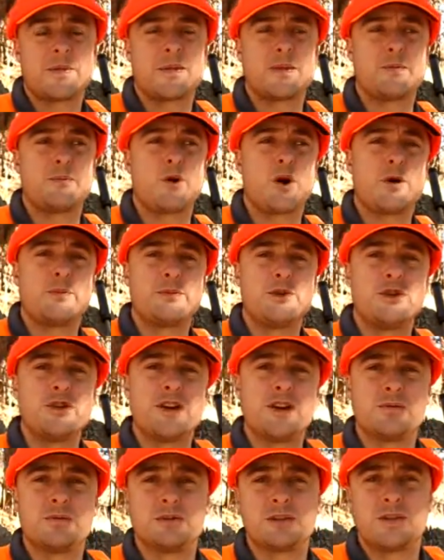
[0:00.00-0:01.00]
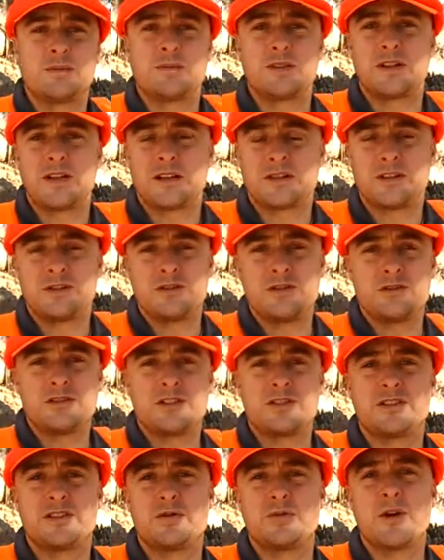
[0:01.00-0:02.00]
The problem you get with something like the
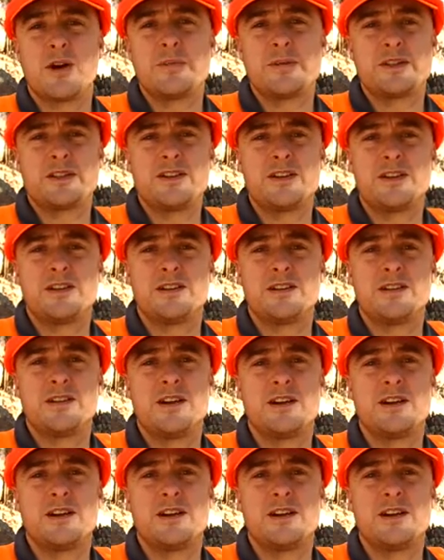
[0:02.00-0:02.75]
260 Remington